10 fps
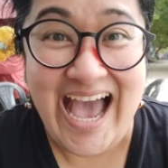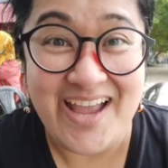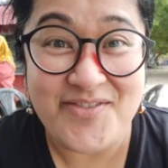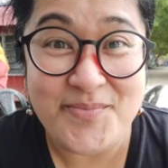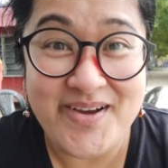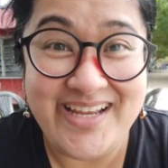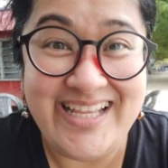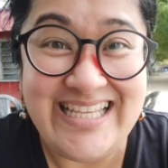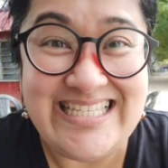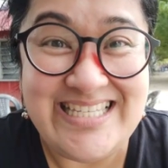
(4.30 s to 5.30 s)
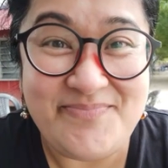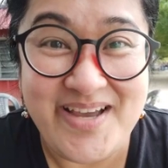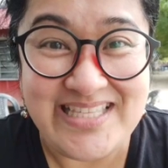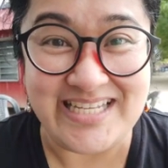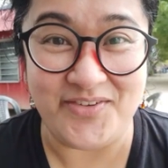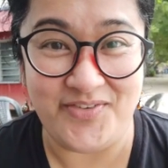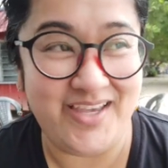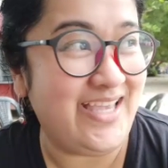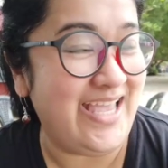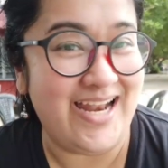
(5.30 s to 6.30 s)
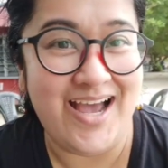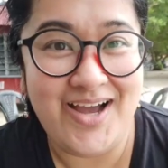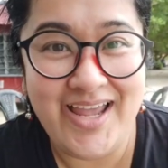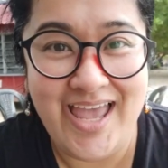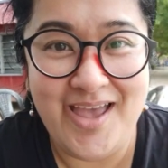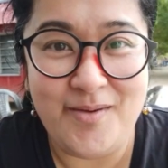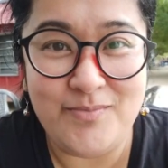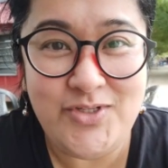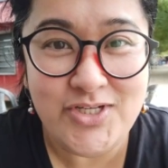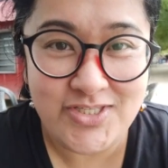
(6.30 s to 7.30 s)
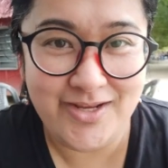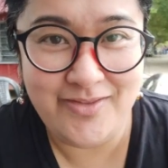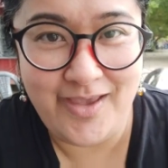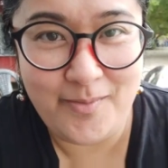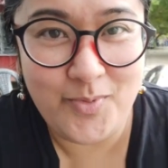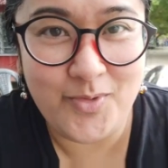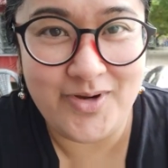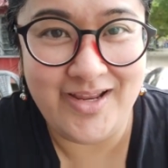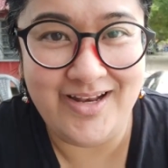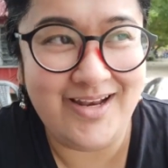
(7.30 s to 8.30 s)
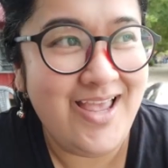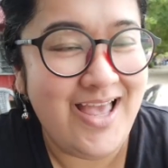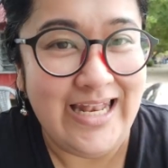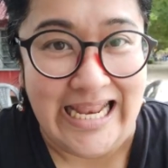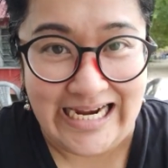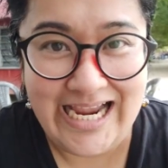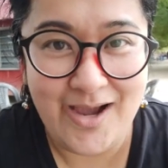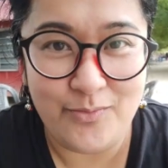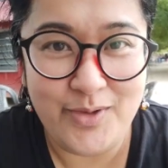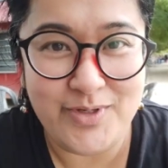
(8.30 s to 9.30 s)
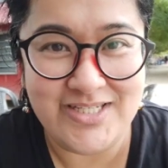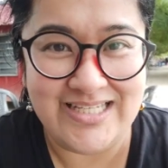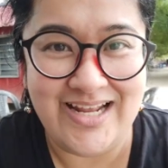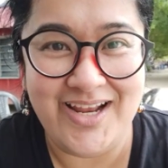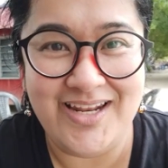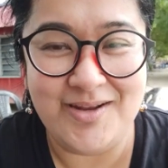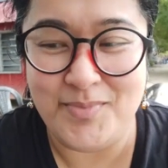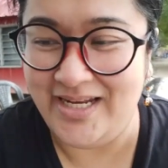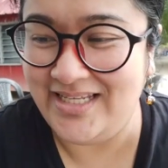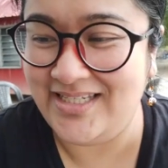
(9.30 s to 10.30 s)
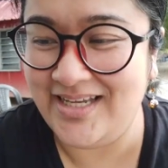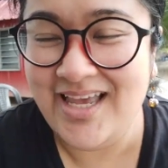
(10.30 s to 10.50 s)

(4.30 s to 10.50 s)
Hi everybody, this is Bouncing Fig and I am just near the airport in Langkawi, which is an island in Malaysia.